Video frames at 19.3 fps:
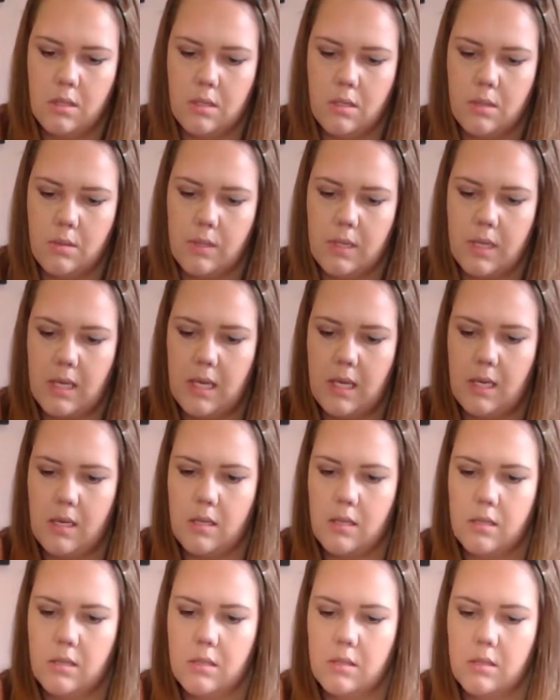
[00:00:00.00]
Okay.
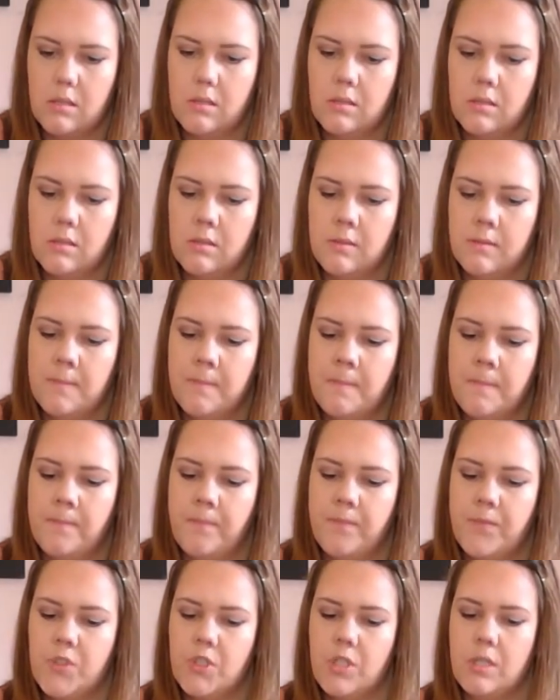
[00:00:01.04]

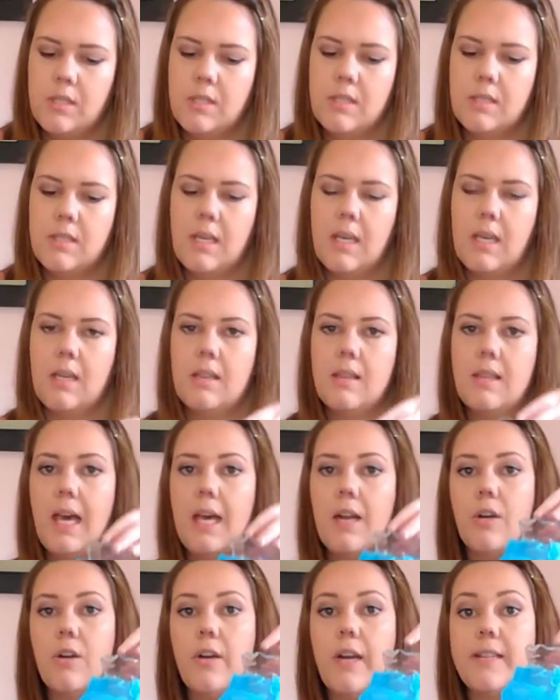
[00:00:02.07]
Just like that.
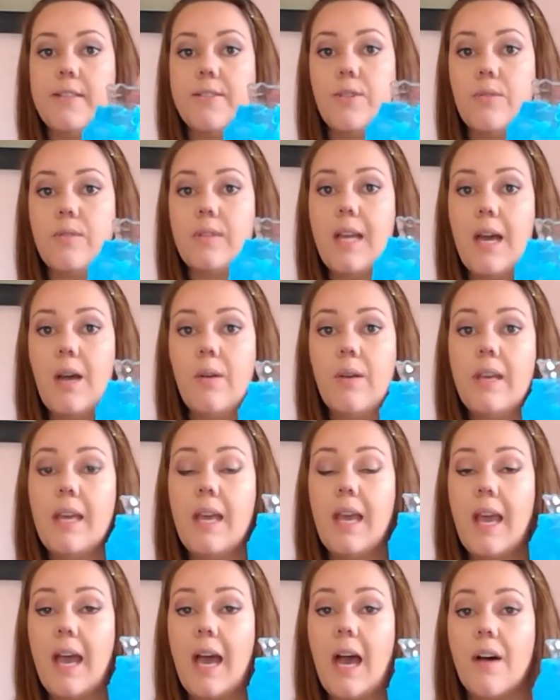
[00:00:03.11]
All right, so now I
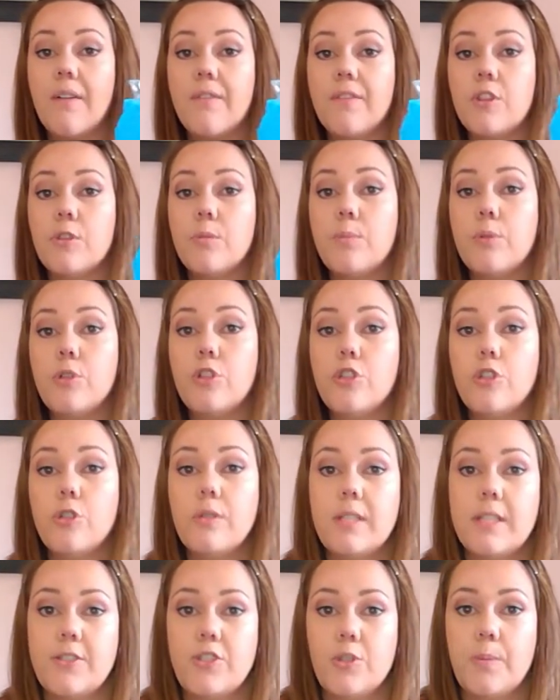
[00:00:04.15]
have the blue
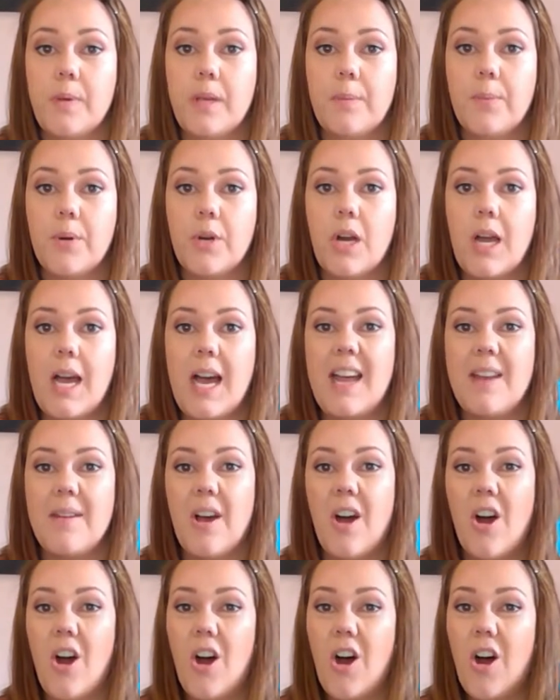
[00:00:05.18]
tissue paper on
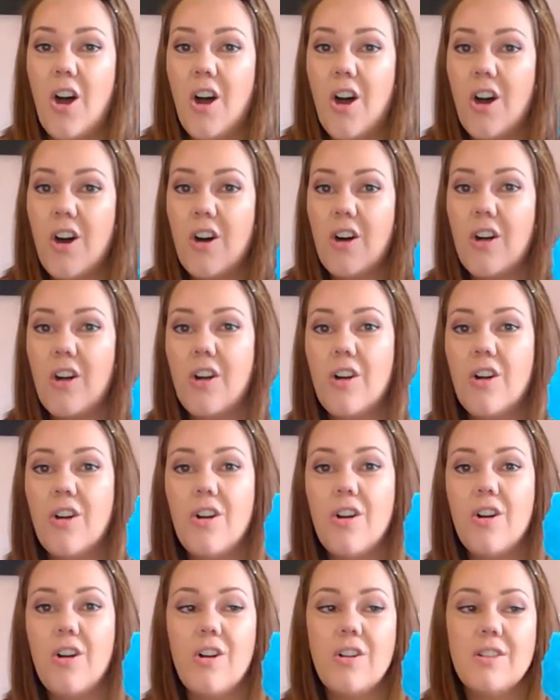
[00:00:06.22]

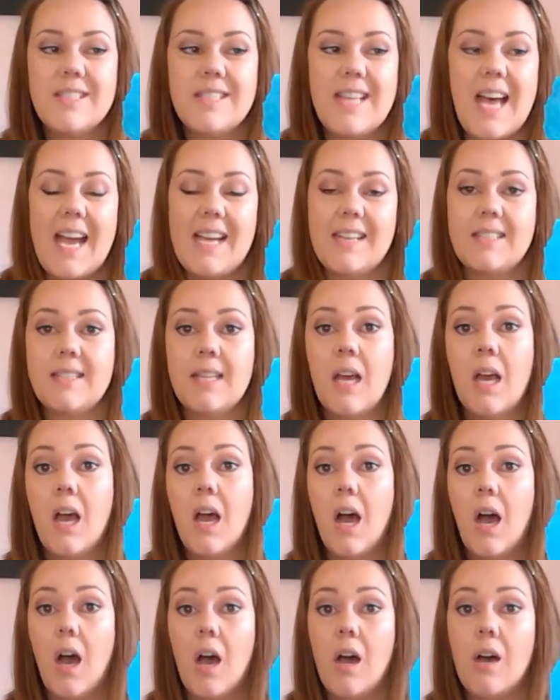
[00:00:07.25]
all sides
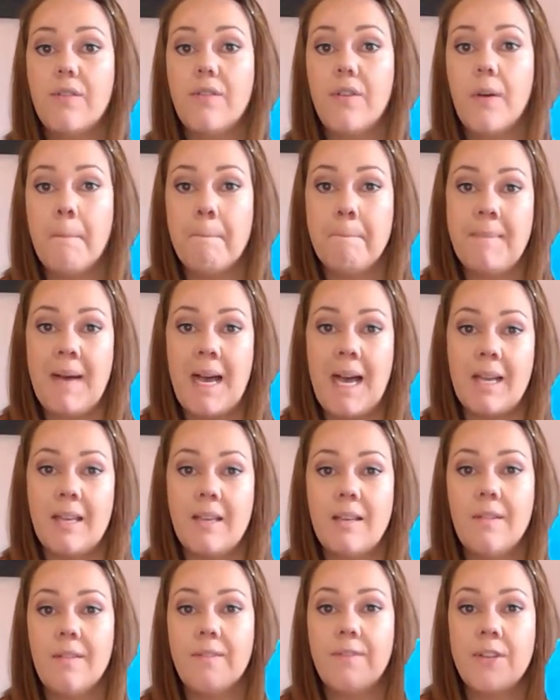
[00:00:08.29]
of my
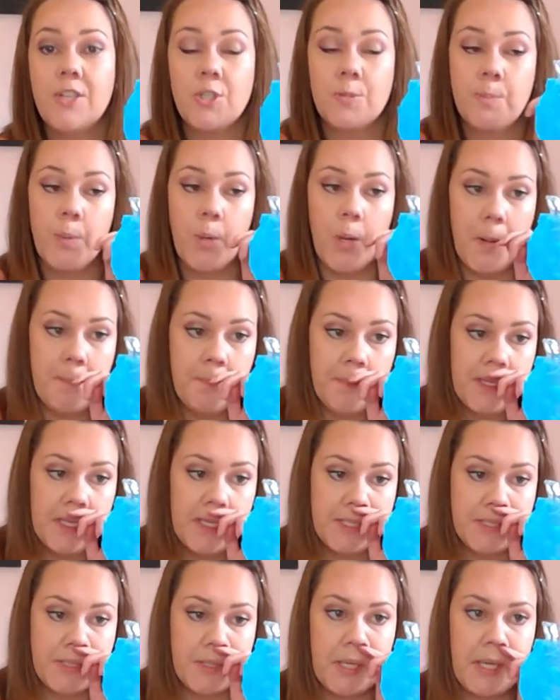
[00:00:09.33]
fishbowl.
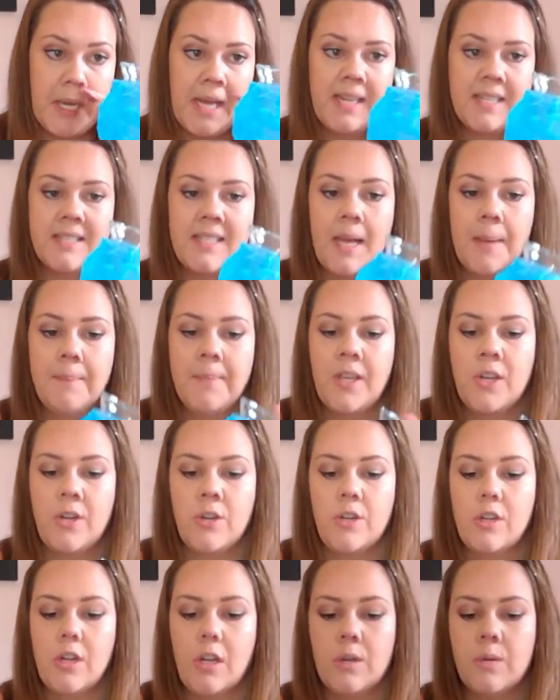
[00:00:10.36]
So the next step that you're
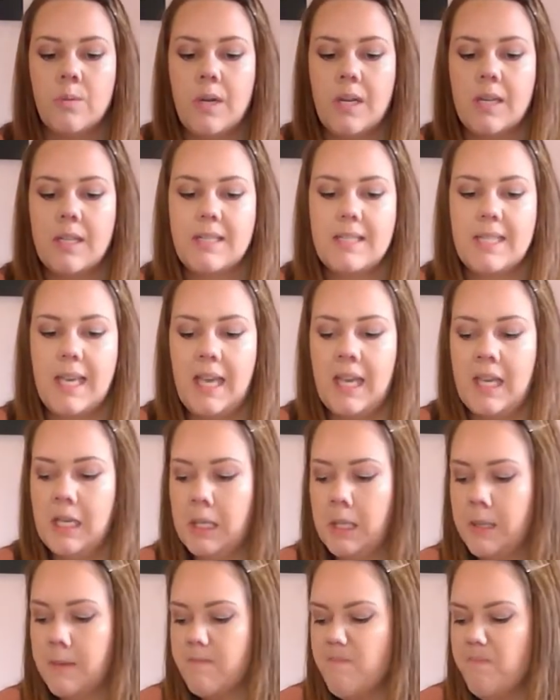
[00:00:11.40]
gonna wanna take